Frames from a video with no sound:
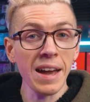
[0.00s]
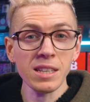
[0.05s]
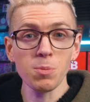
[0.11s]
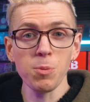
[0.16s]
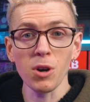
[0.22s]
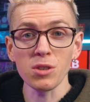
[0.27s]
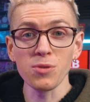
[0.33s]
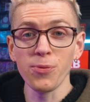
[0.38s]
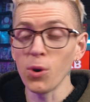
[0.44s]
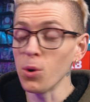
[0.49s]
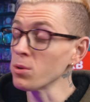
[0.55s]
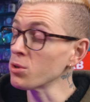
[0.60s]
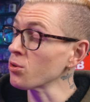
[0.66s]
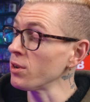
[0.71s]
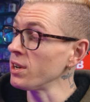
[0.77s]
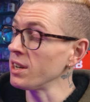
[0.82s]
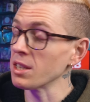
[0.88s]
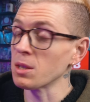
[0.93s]
Xbox full
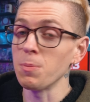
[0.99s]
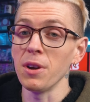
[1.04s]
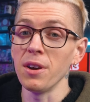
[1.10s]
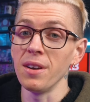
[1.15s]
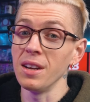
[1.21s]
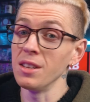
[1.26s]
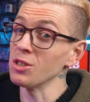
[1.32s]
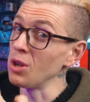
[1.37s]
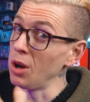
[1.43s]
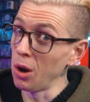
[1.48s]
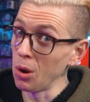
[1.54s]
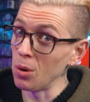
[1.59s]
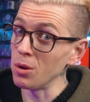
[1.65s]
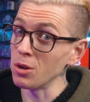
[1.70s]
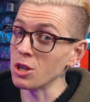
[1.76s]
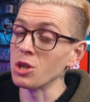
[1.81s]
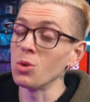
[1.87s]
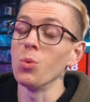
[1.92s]
screen experience
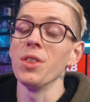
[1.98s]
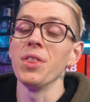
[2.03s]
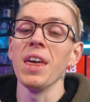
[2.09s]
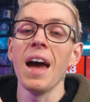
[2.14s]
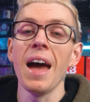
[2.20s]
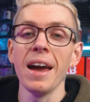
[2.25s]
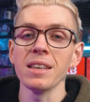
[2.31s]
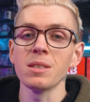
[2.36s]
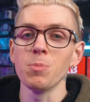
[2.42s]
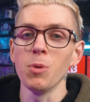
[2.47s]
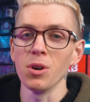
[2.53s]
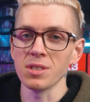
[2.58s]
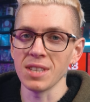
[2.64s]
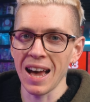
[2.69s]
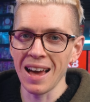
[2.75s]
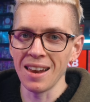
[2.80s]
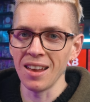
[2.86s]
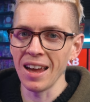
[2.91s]
launched with the
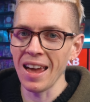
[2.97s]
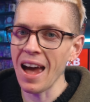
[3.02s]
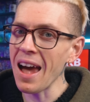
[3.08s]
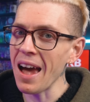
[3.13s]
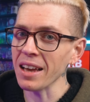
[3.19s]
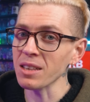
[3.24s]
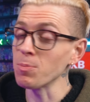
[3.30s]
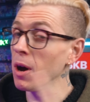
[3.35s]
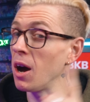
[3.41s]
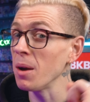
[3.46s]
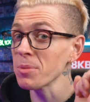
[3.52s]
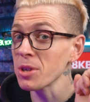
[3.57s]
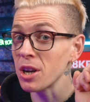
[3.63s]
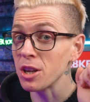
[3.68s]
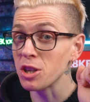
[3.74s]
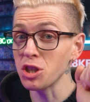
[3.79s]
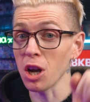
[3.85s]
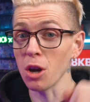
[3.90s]
Xbox Ally X, but I'm
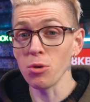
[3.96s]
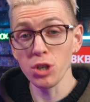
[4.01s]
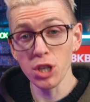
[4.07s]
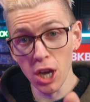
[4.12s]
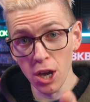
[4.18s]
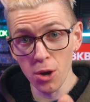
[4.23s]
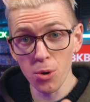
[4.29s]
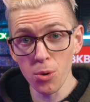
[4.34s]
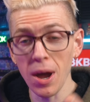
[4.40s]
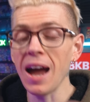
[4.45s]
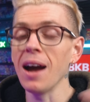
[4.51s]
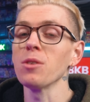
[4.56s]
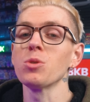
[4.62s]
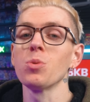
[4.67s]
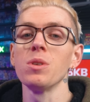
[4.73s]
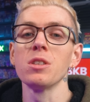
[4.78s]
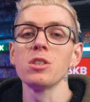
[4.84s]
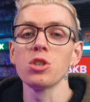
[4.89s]
going to show you how
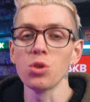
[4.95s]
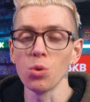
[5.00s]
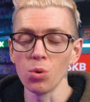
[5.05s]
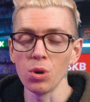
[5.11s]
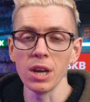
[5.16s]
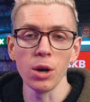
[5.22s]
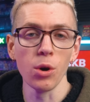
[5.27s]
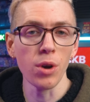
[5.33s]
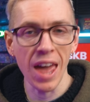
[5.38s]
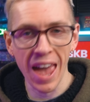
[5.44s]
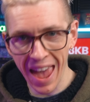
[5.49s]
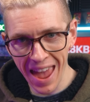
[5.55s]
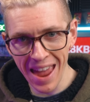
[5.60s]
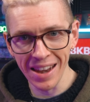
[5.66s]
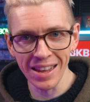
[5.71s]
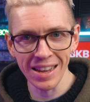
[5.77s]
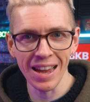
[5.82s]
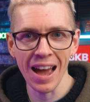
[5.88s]
to install it on
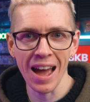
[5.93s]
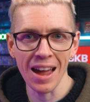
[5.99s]
any